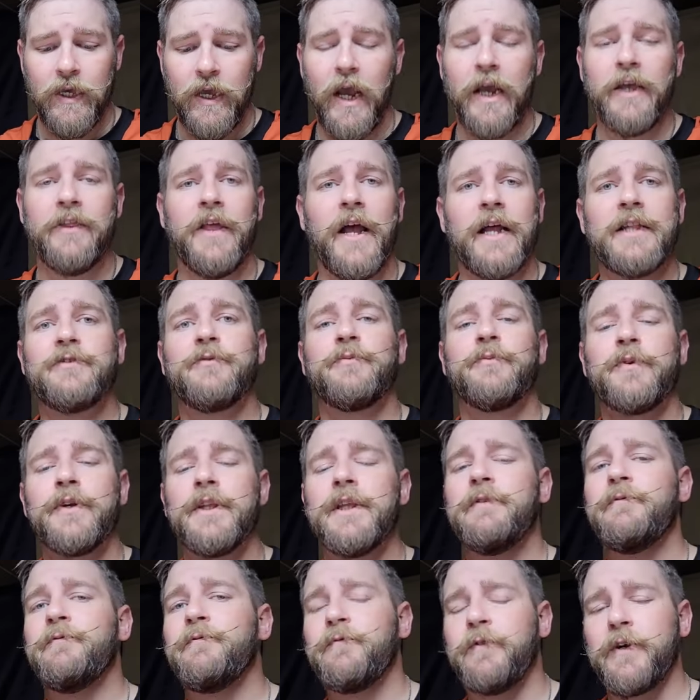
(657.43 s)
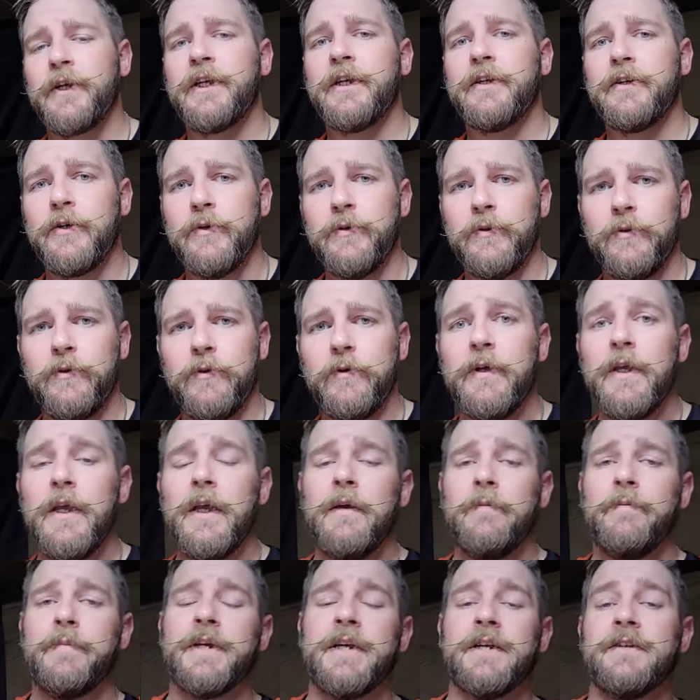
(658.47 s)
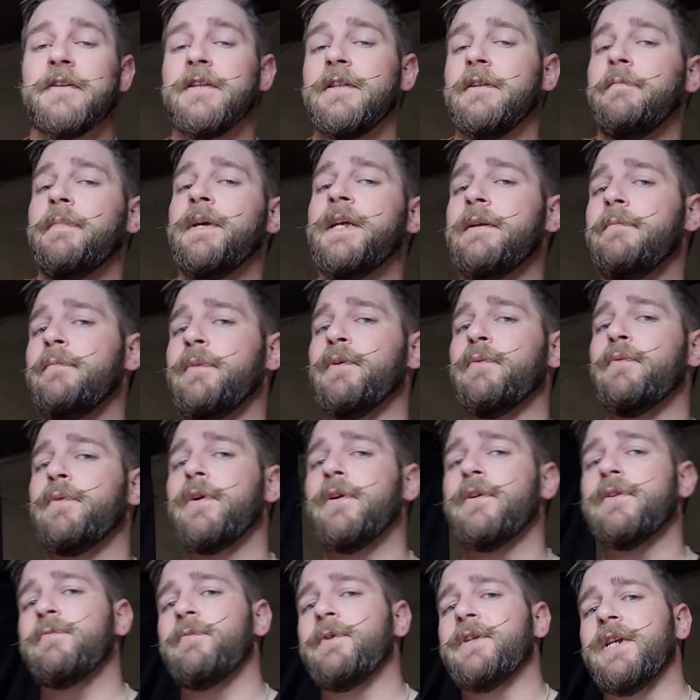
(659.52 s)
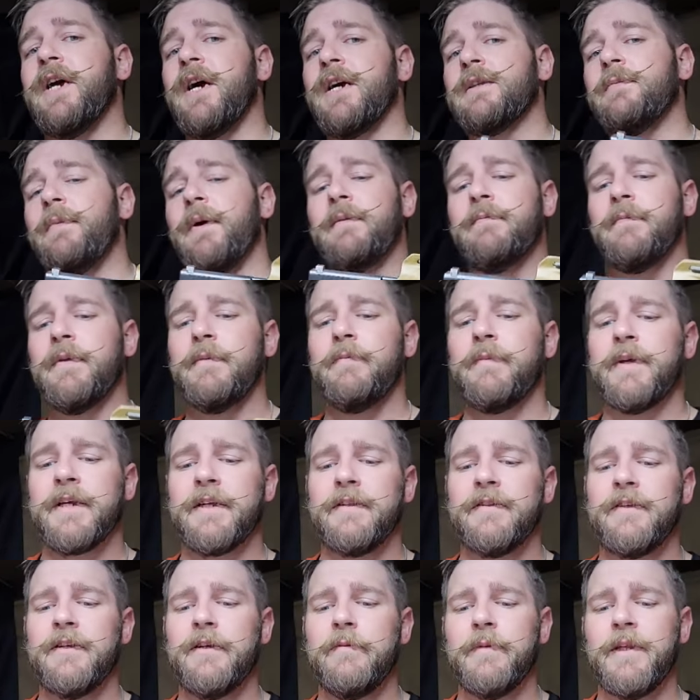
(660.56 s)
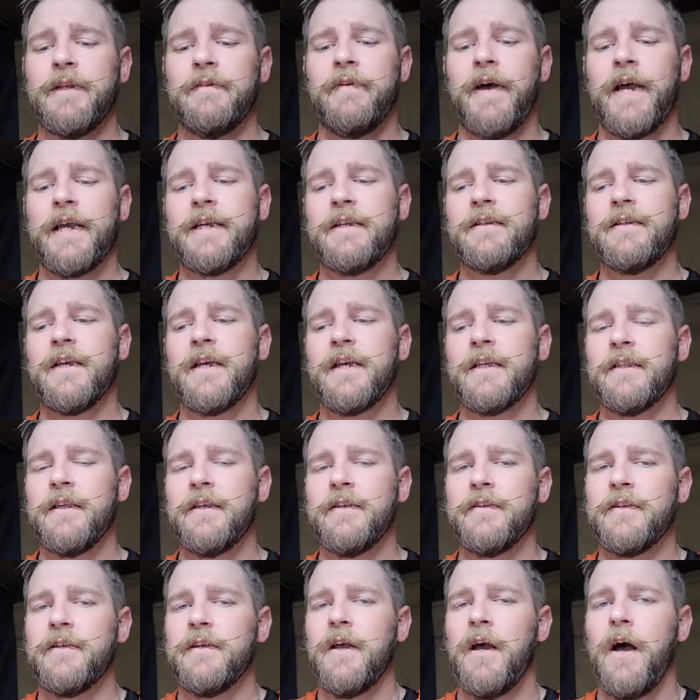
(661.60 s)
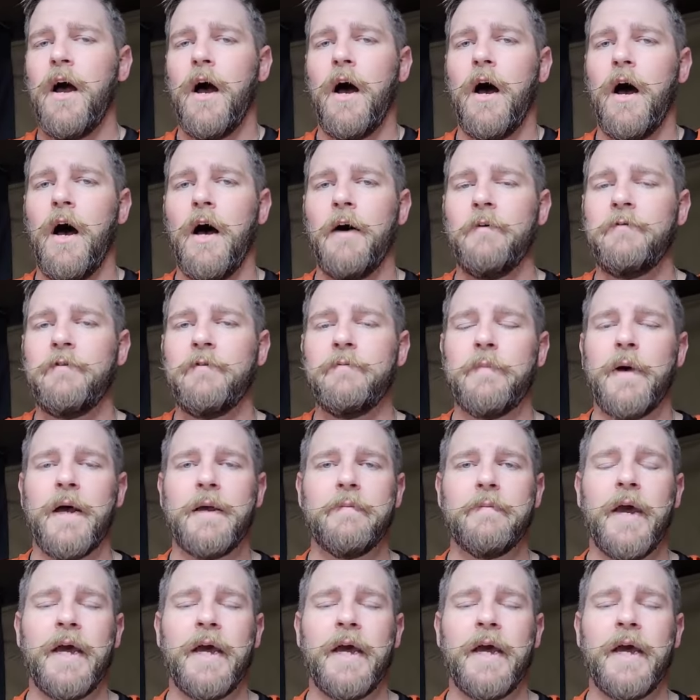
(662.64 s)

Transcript: And that's really freaking cool. Because in the Minuteman world, as we talked about Minuteman concealment, if I can take this off of my